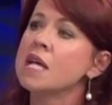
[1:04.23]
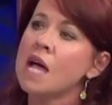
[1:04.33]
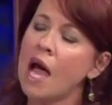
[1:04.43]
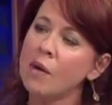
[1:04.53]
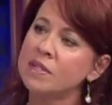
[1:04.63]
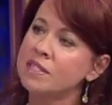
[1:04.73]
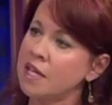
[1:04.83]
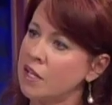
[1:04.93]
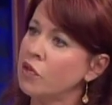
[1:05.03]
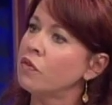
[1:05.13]
But based on
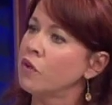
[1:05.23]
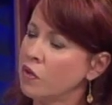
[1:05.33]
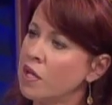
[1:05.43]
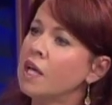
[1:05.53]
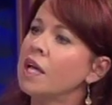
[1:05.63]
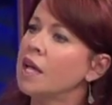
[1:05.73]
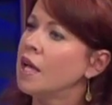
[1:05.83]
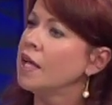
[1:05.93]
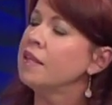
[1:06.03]
what you, you, saw there.